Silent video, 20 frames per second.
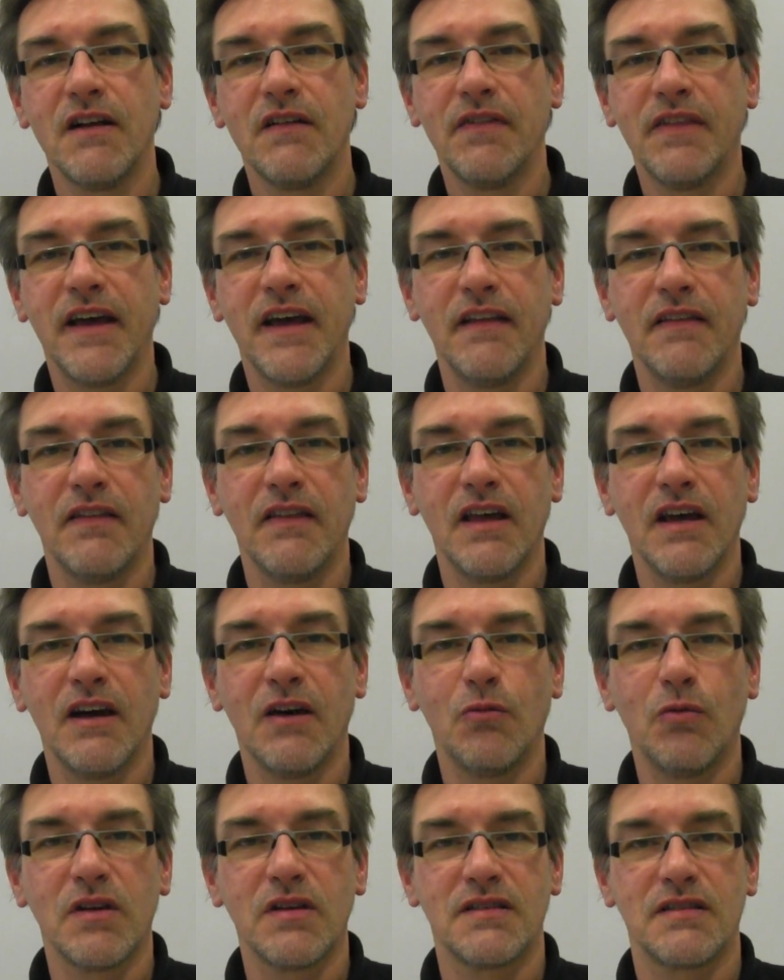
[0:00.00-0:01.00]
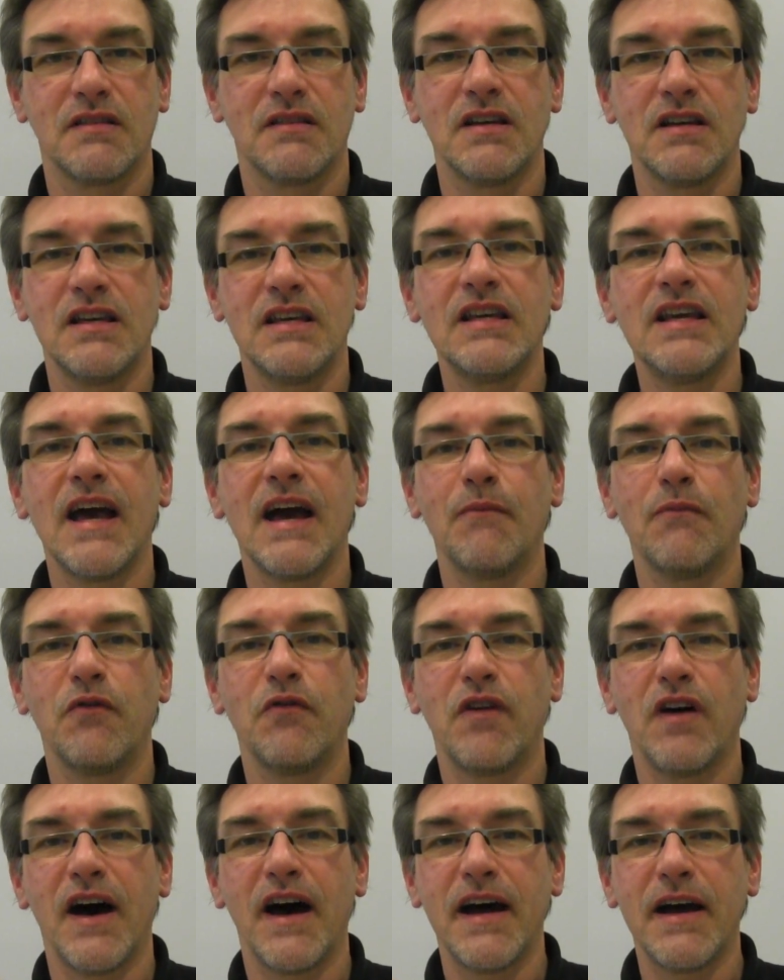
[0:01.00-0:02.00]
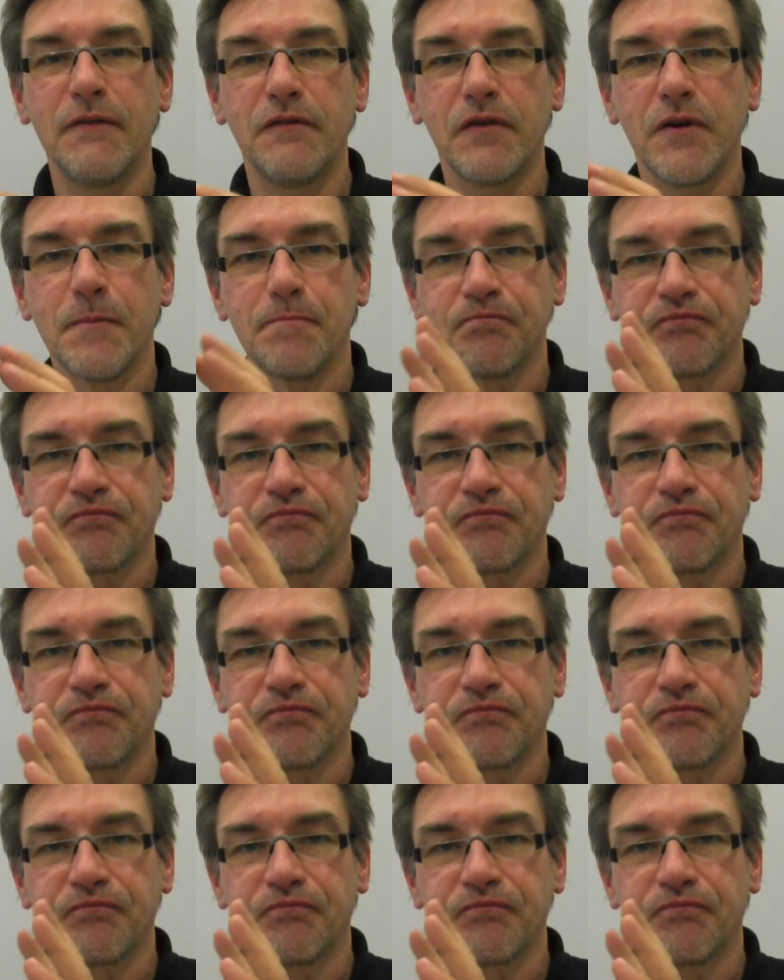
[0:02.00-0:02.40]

than with the E-M5.